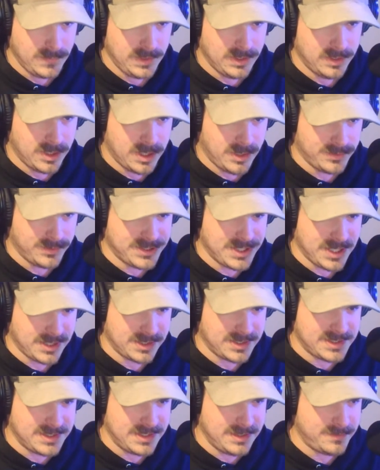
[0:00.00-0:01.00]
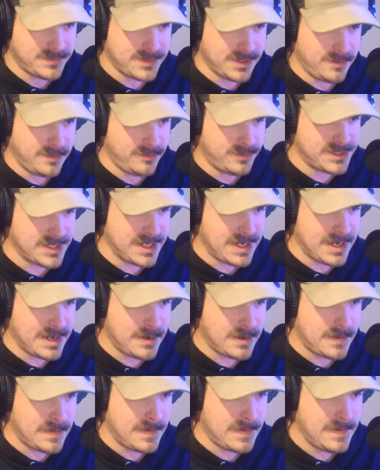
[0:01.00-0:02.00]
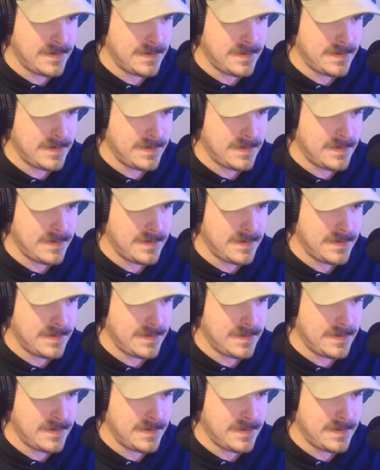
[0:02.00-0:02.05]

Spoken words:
We'll check the team totals out.